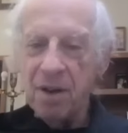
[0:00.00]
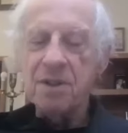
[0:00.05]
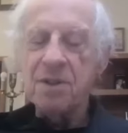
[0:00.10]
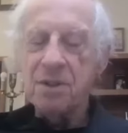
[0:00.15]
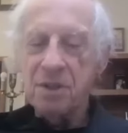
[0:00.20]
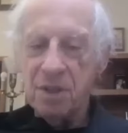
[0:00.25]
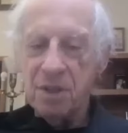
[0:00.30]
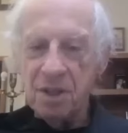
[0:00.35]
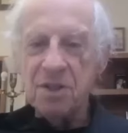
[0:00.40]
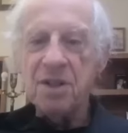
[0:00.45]

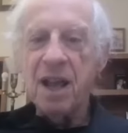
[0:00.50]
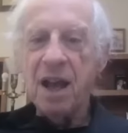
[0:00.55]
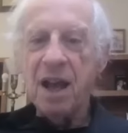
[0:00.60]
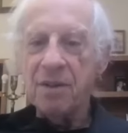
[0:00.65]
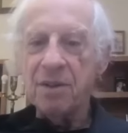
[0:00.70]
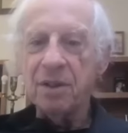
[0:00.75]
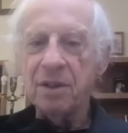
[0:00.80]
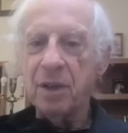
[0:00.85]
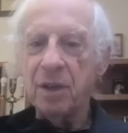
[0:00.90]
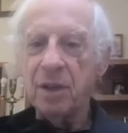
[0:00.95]
It's it's now
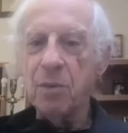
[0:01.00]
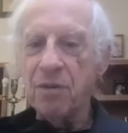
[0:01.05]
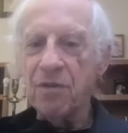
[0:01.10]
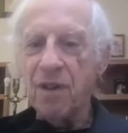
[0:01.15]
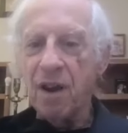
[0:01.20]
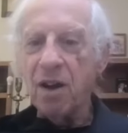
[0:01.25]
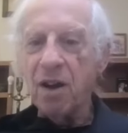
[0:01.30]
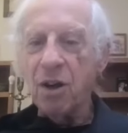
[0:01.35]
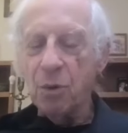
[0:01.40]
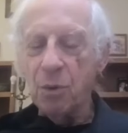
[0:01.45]
the lingua
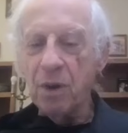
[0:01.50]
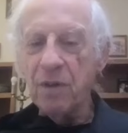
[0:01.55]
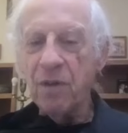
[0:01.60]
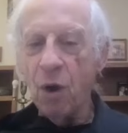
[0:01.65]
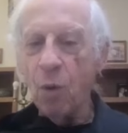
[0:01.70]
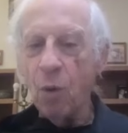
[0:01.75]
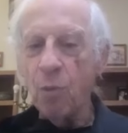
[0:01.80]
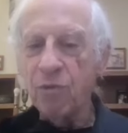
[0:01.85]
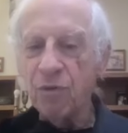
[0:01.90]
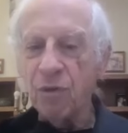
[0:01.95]
franca we've
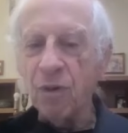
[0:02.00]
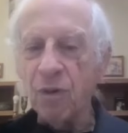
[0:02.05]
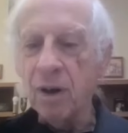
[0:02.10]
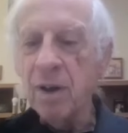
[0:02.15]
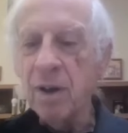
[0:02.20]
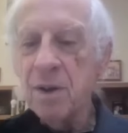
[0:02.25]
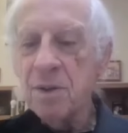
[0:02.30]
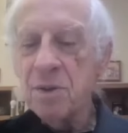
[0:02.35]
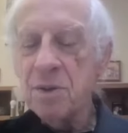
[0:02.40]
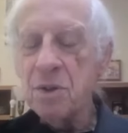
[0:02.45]
hoped
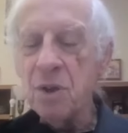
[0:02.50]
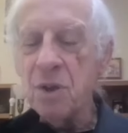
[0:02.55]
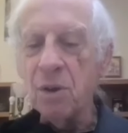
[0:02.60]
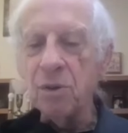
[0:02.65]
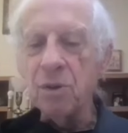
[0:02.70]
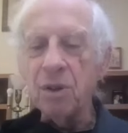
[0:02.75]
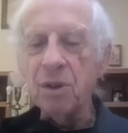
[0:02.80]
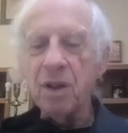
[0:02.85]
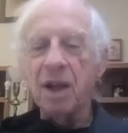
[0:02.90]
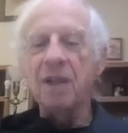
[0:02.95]
for. So
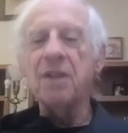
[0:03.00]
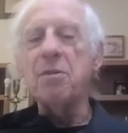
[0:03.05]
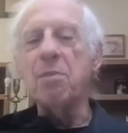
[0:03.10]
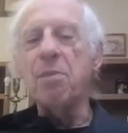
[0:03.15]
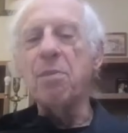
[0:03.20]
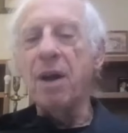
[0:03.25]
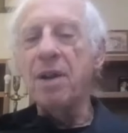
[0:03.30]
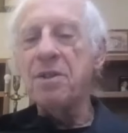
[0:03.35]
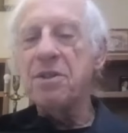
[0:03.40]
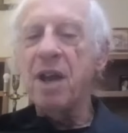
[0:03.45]
look on the
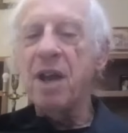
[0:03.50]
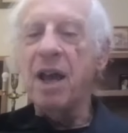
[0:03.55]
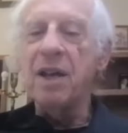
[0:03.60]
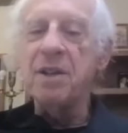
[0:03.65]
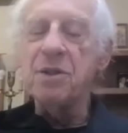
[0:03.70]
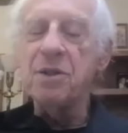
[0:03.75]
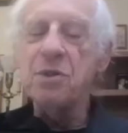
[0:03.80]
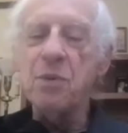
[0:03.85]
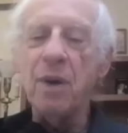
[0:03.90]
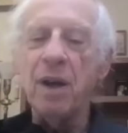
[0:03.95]
bright side
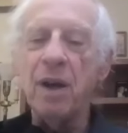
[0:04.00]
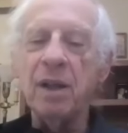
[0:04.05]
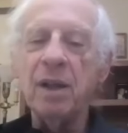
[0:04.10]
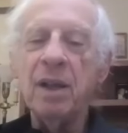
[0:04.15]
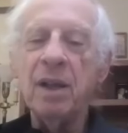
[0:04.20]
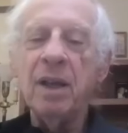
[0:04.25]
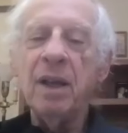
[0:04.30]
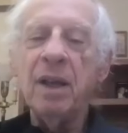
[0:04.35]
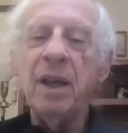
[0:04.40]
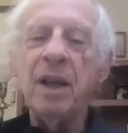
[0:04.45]
as well.
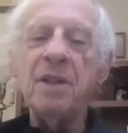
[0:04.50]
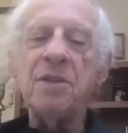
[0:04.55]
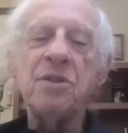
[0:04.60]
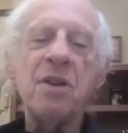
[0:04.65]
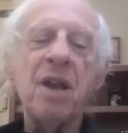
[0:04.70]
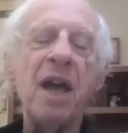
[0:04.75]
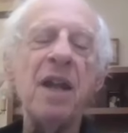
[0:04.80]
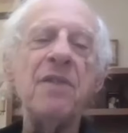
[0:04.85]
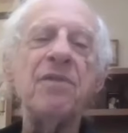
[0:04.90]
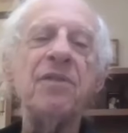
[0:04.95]
It's
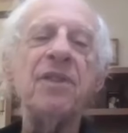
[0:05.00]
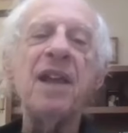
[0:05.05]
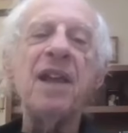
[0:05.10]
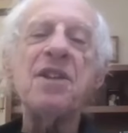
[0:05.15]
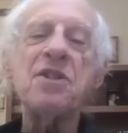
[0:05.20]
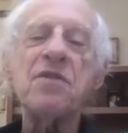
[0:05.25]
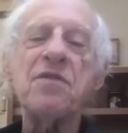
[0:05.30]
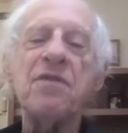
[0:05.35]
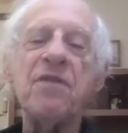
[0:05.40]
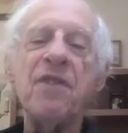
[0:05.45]
kind of
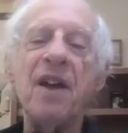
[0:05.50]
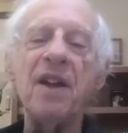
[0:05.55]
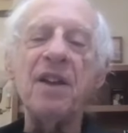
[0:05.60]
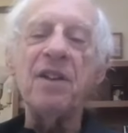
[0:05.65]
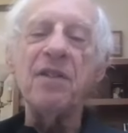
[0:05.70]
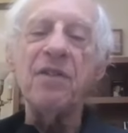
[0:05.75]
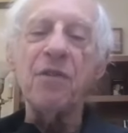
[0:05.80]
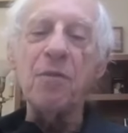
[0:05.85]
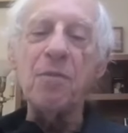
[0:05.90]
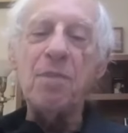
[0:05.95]
less
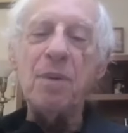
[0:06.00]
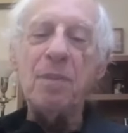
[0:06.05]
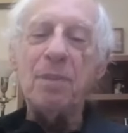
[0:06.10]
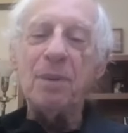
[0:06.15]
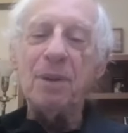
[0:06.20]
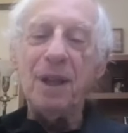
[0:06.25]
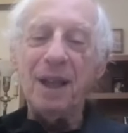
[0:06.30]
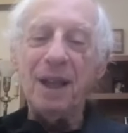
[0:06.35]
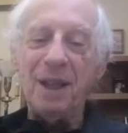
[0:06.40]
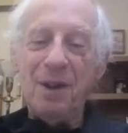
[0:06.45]
fun for
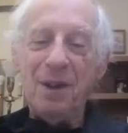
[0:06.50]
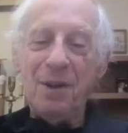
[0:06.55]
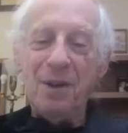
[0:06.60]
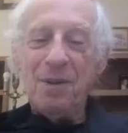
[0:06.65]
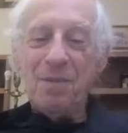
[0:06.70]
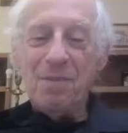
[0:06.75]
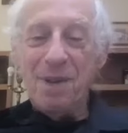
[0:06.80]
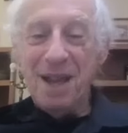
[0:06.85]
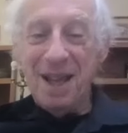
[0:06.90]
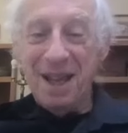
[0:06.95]
people like you
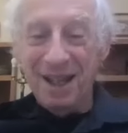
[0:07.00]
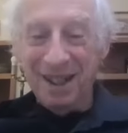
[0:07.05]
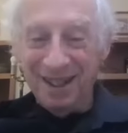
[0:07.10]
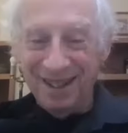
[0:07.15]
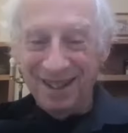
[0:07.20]
and me.